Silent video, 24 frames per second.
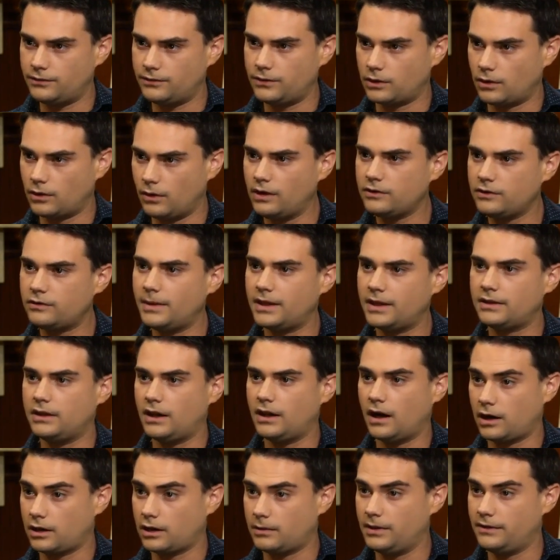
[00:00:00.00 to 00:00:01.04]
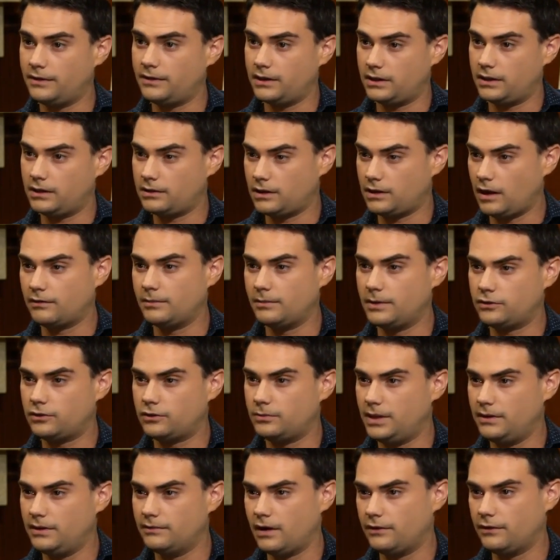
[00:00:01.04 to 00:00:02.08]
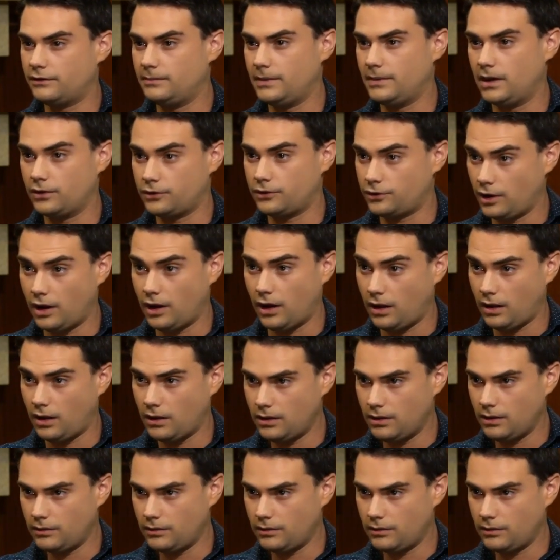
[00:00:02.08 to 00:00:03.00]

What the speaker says: If you're going to make the argument that government should be involved in marriage at all,